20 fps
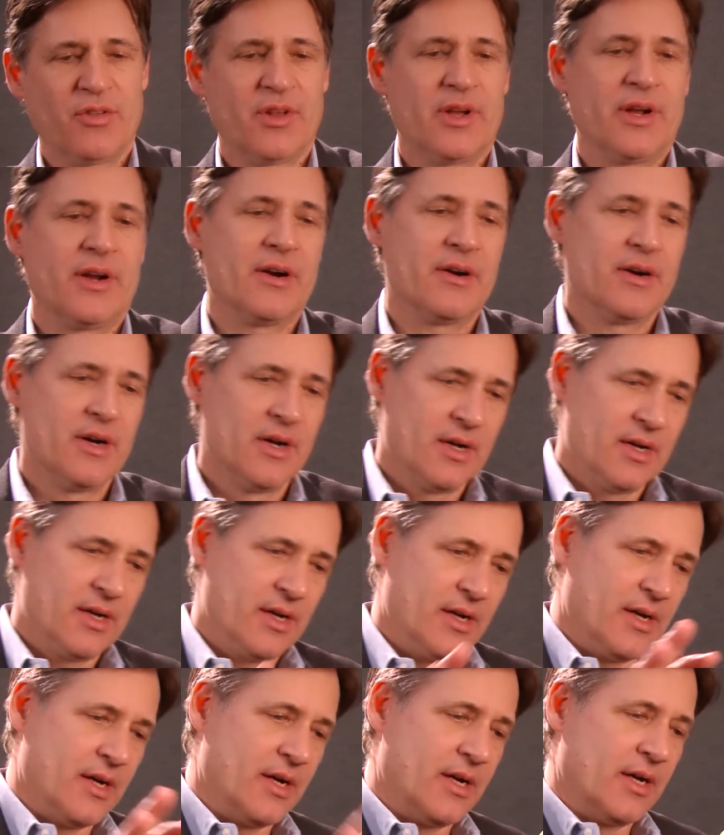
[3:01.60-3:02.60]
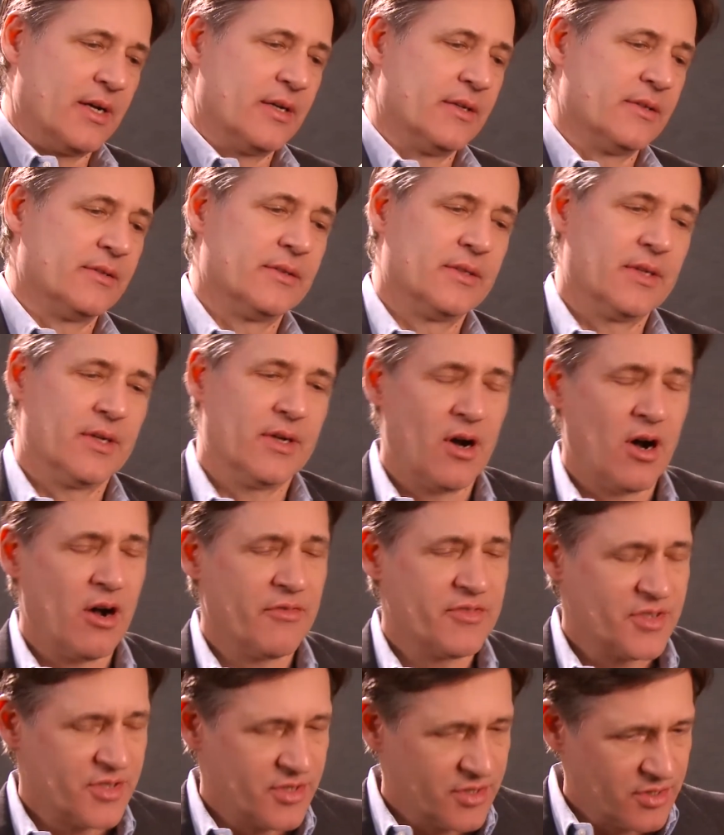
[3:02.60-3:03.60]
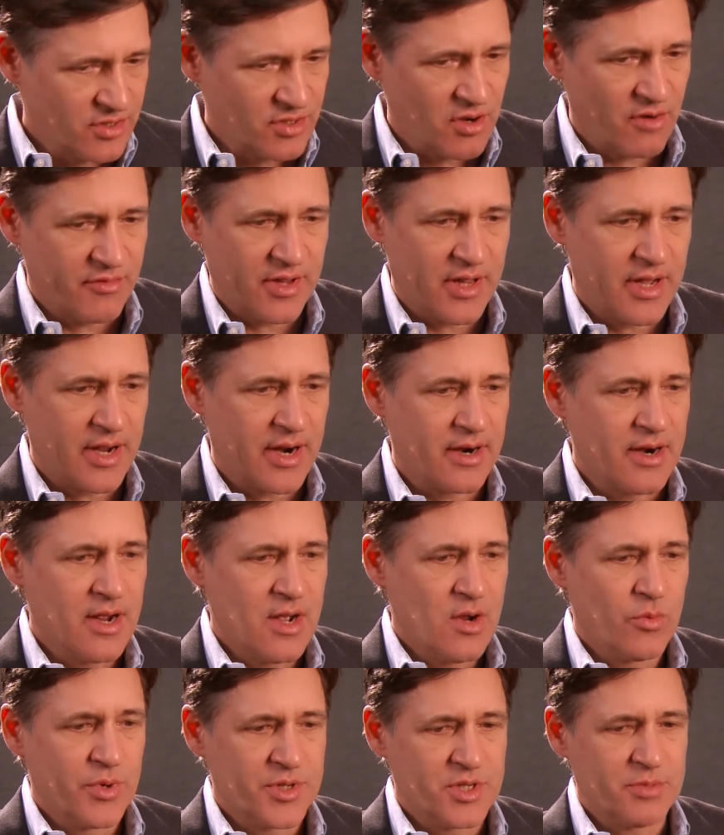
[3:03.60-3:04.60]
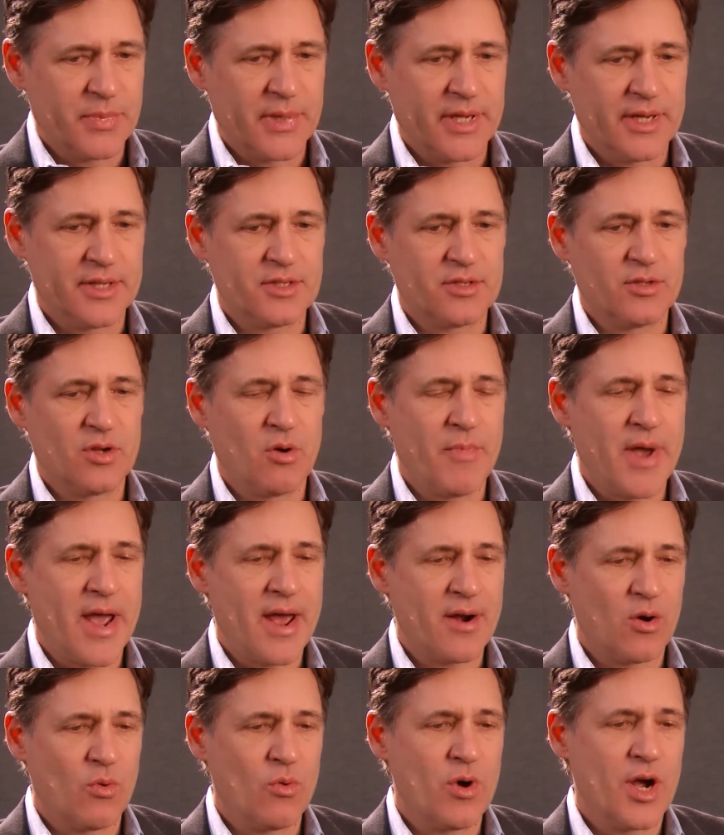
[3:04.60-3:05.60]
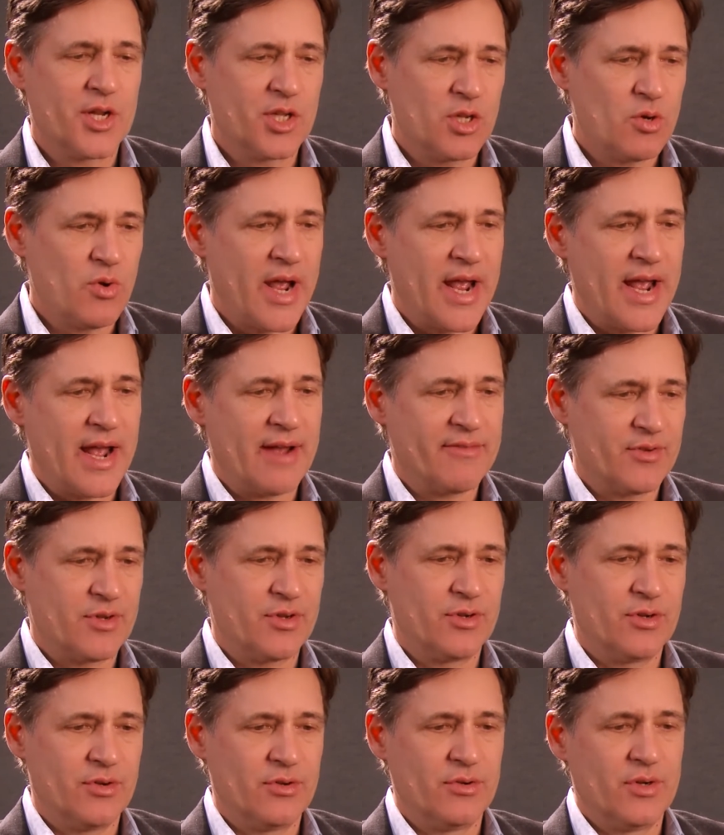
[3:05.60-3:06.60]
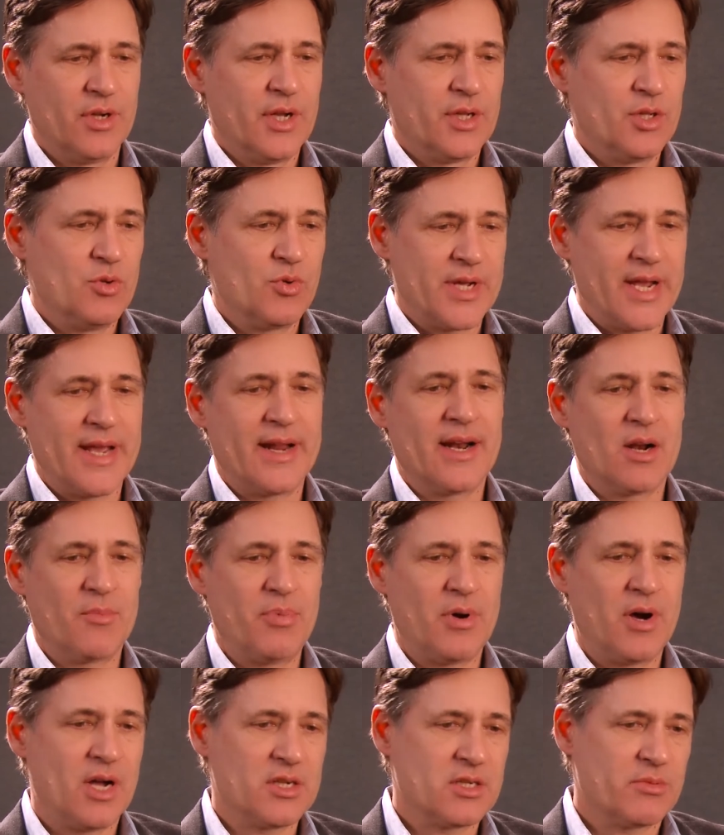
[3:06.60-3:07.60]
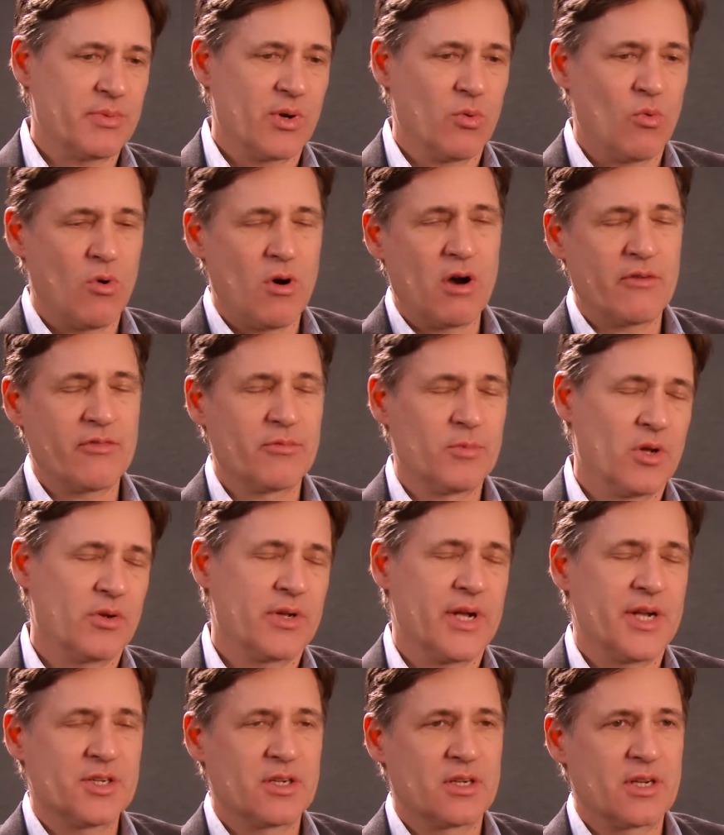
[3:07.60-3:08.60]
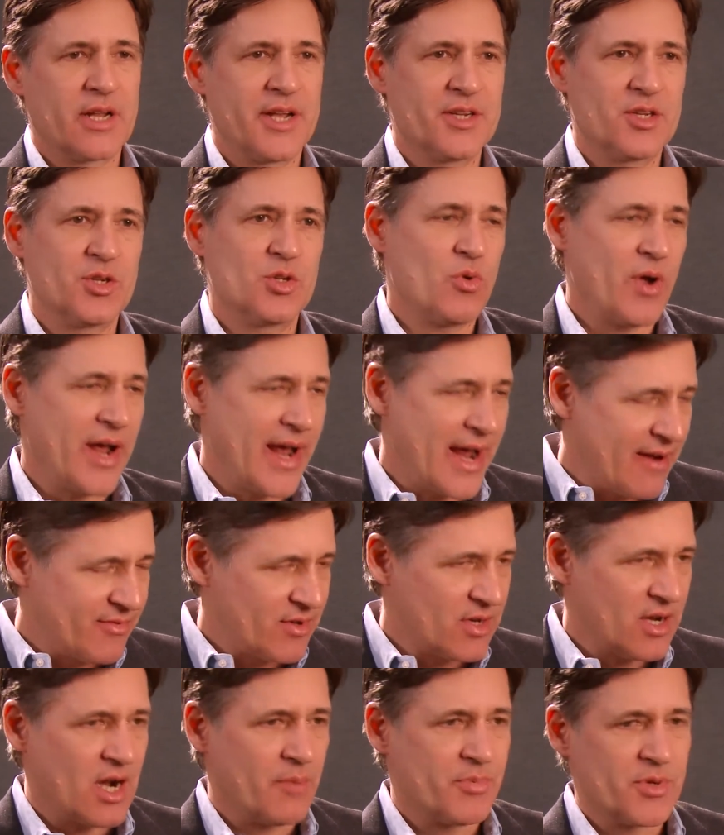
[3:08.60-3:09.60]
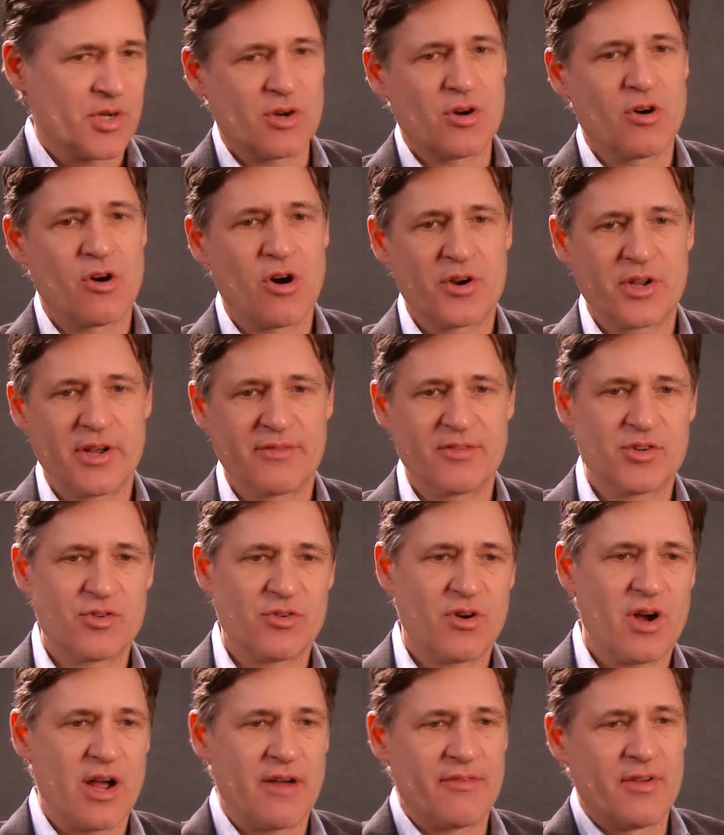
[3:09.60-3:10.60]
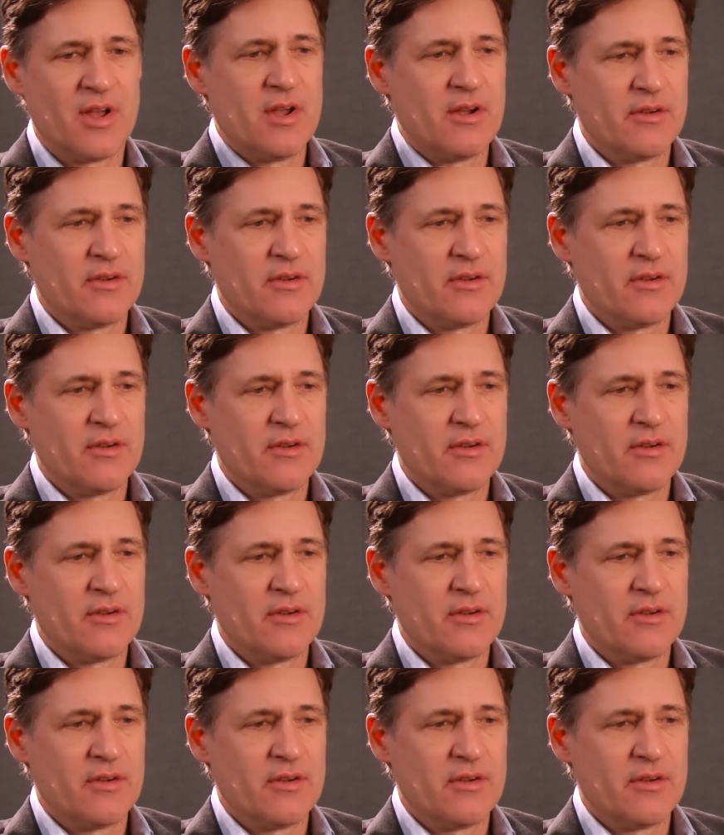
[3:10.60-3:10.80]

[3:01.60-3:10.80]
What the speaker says: there, offices over there, which means no matter what, you cannot possibly walk from location to location. You have to hop in your car, you have to drive.